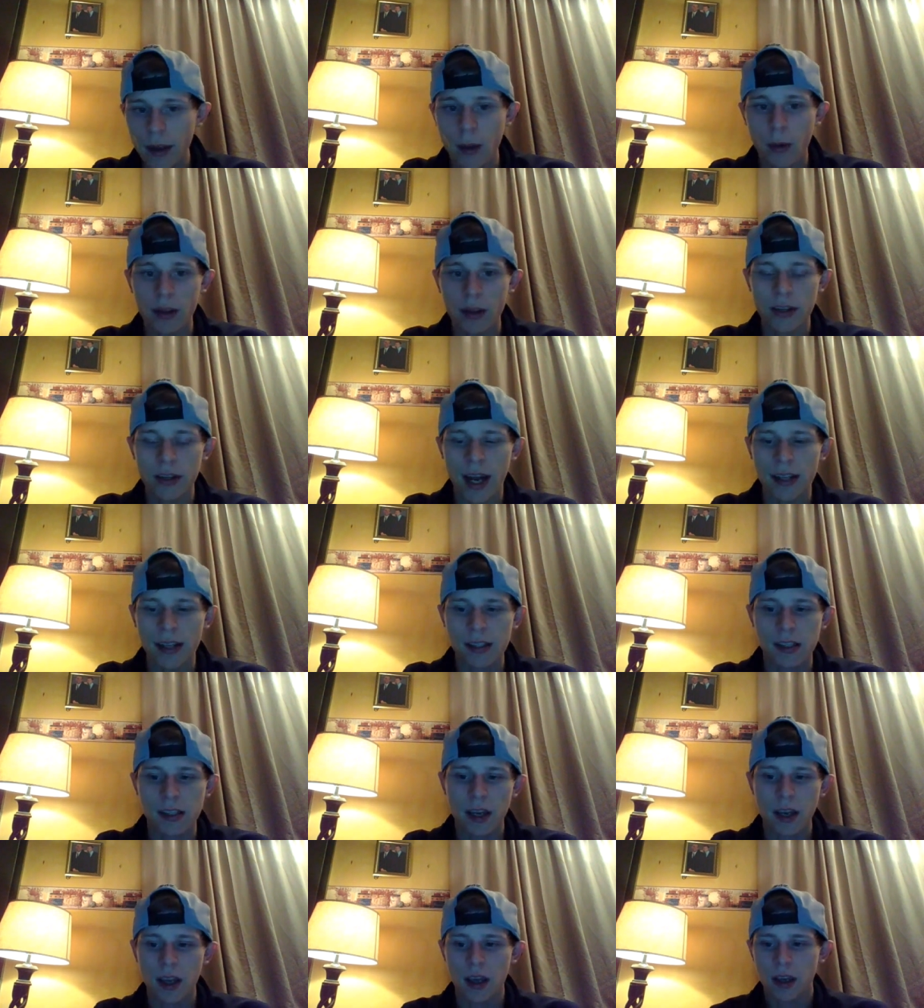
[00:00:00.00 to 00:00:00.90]
And whether
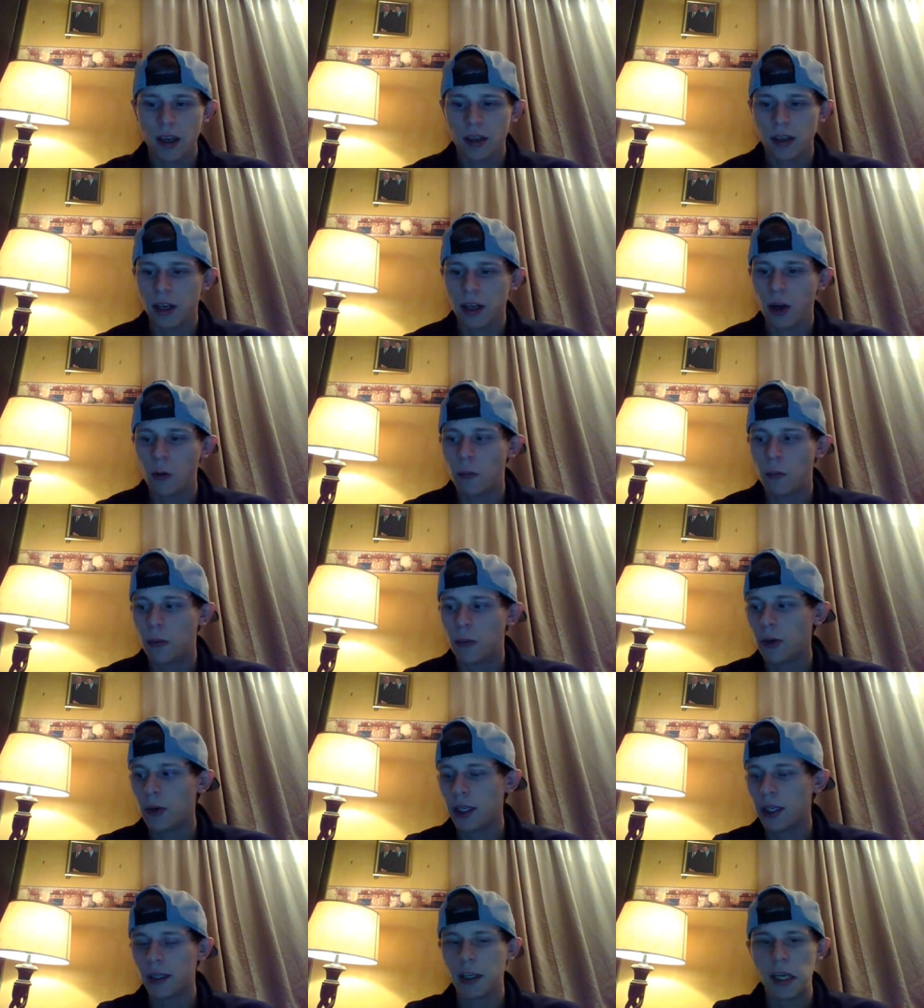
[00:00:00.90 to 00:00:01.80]
that's,
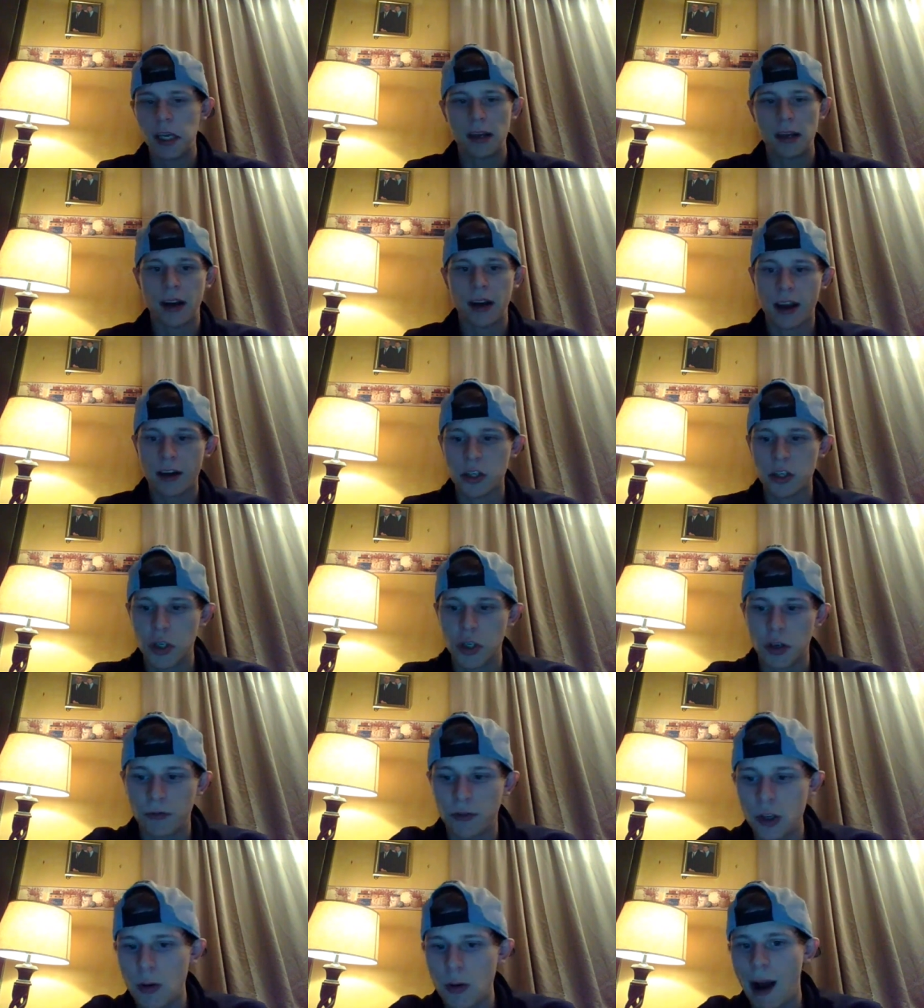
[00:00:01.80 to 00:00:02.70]
putting in an
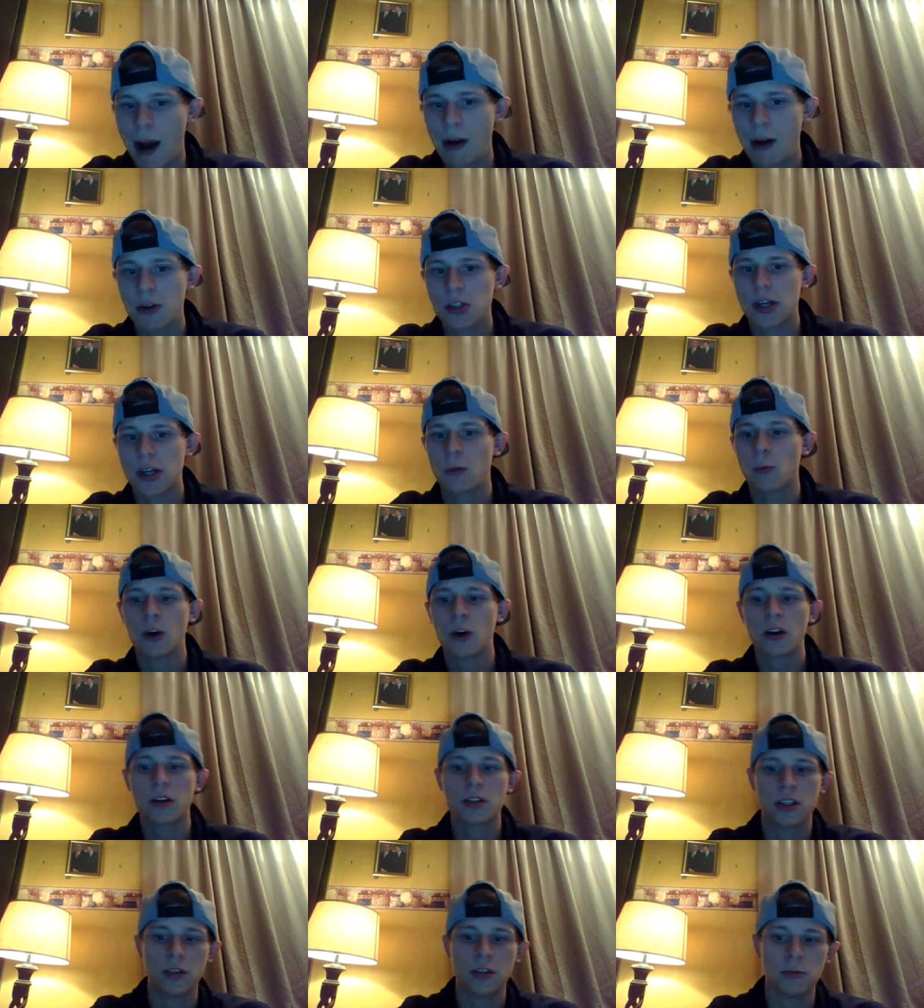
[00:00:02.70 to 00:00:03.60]
extra few hours at
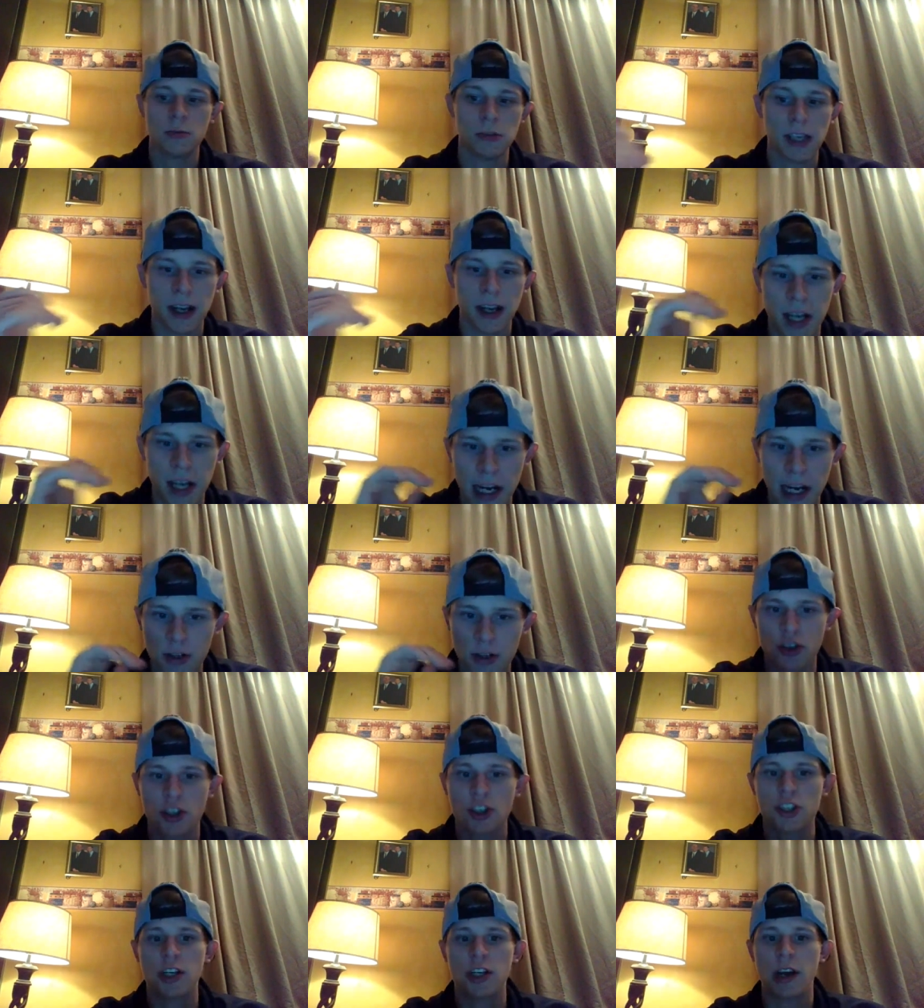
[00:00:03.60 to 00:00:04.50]
work so you can get an
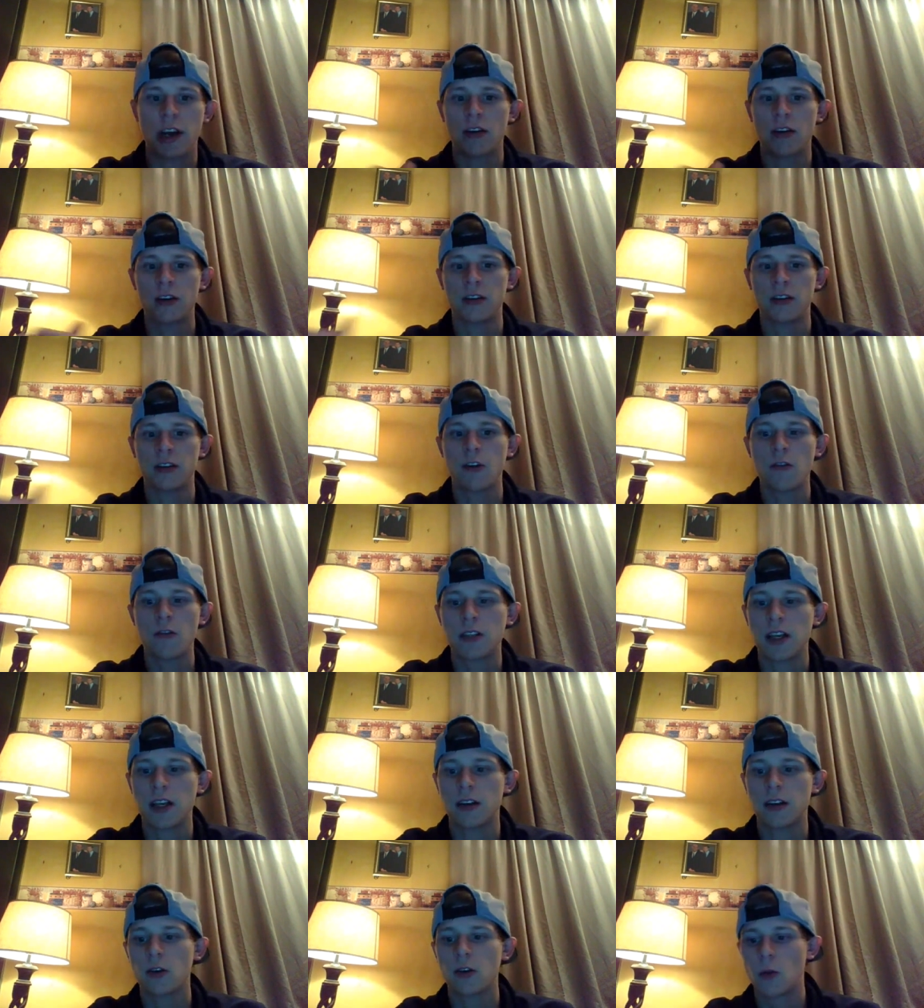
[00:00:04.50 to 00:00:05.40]
extra share in the
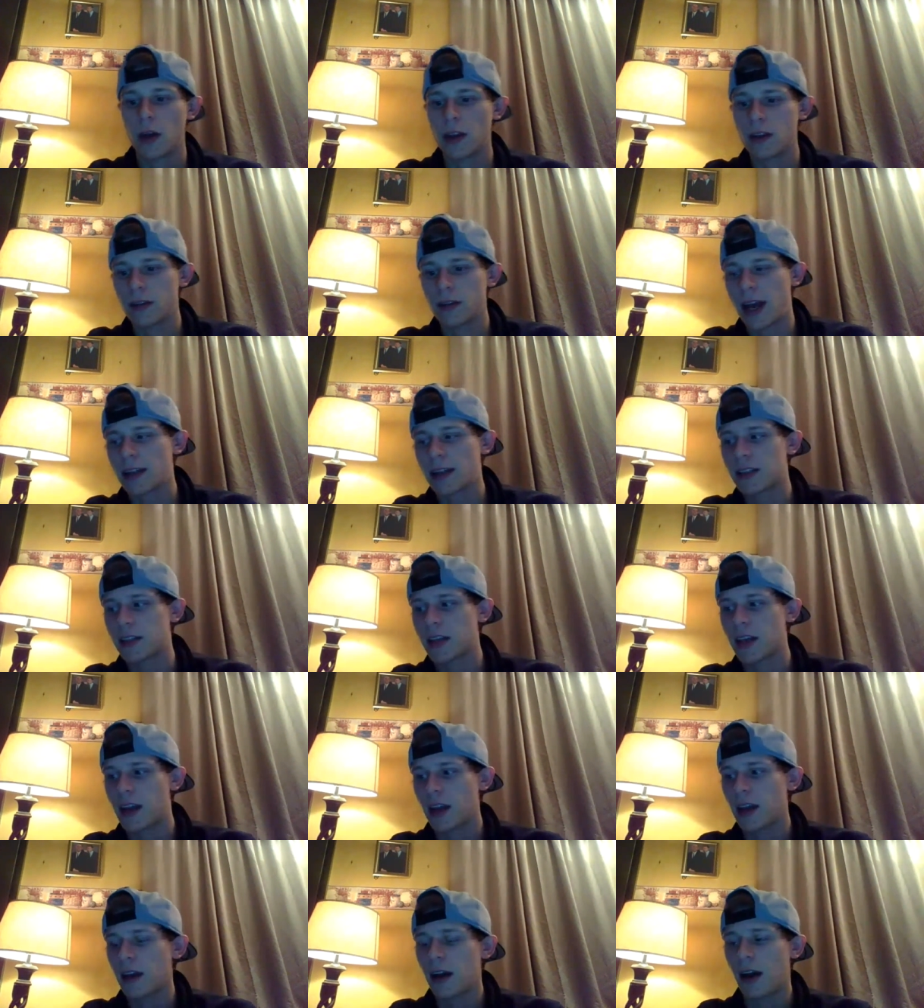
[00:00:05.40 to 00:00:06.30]
rotator, whether that's
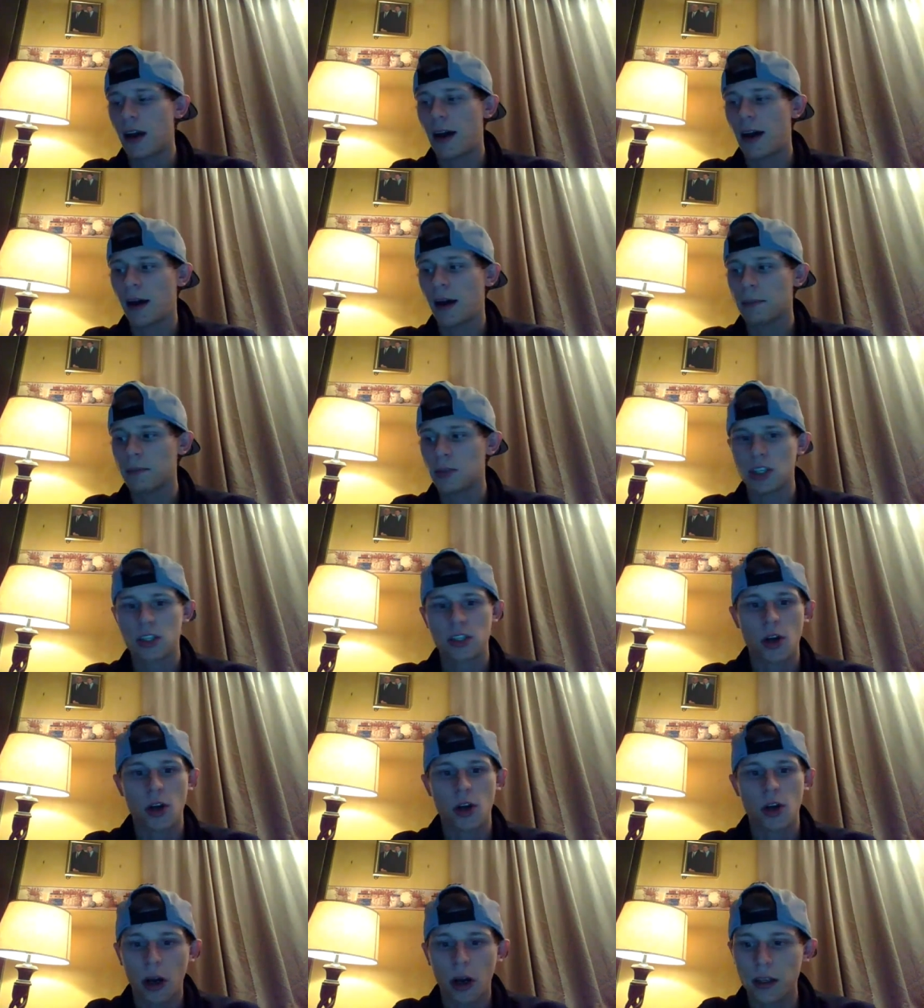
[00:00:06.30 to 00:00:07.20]
just
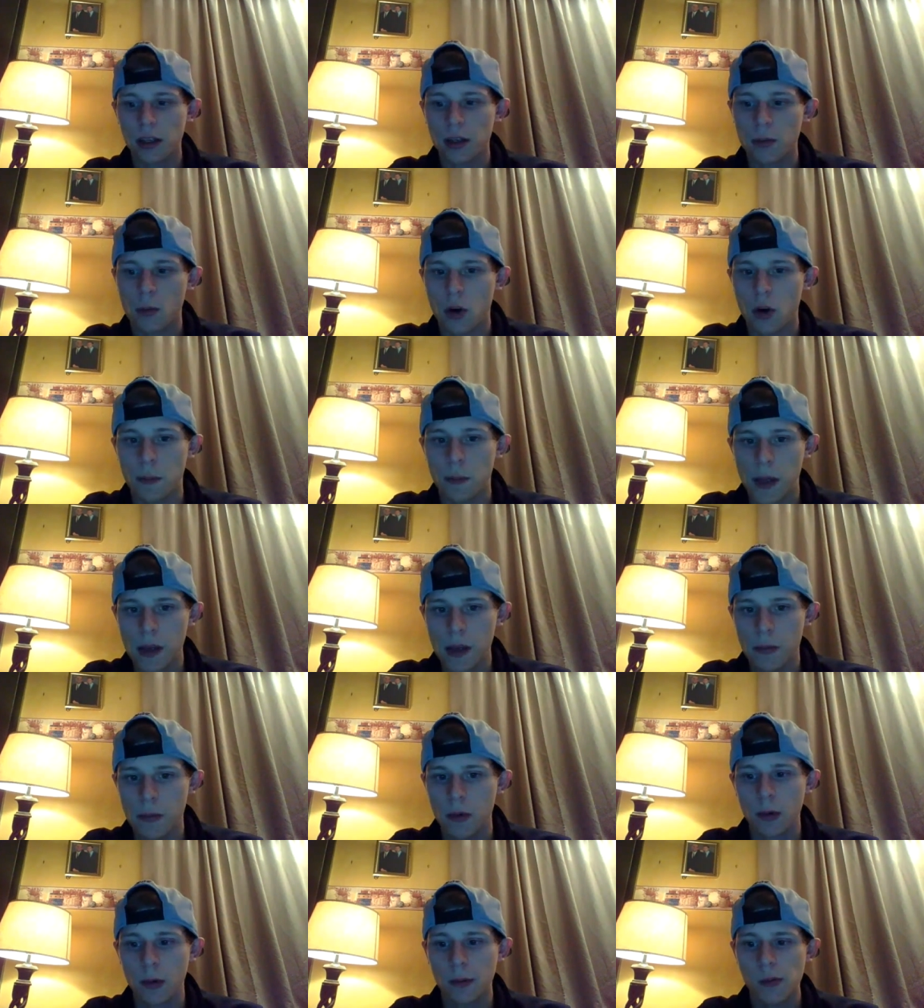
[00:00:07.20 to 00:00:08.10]
talking to more
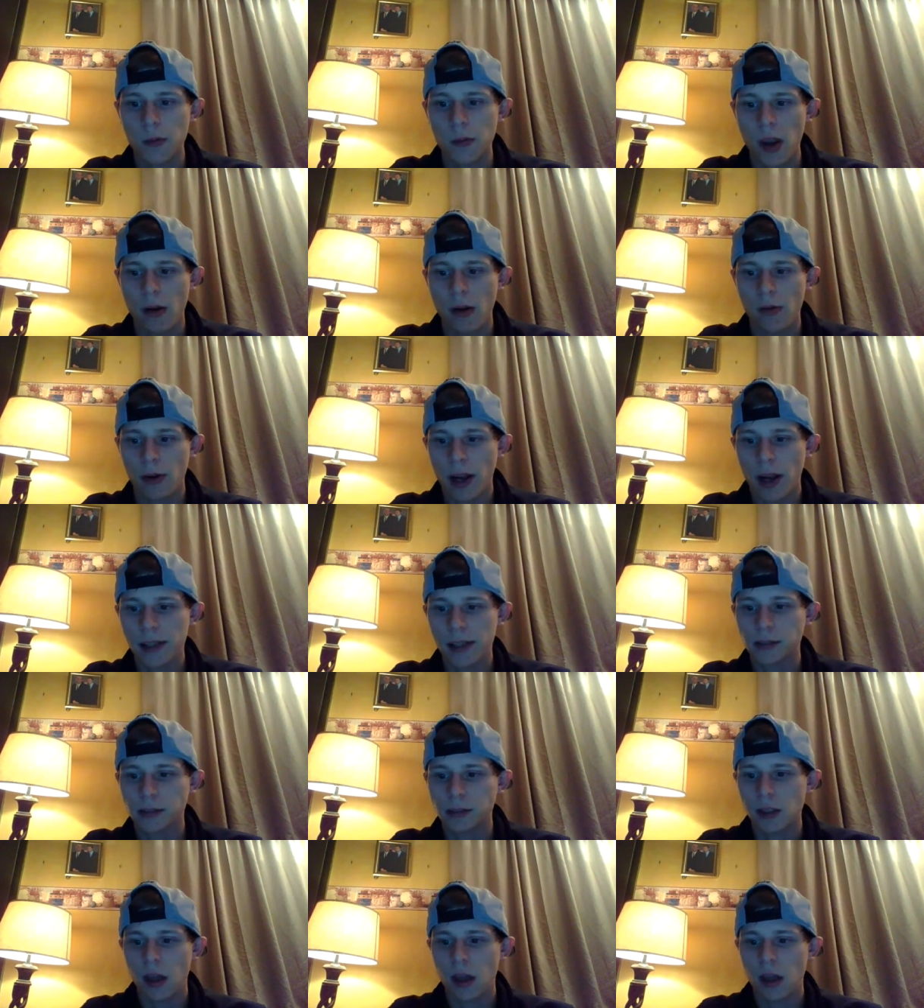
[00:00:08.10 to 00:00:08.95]
people, right?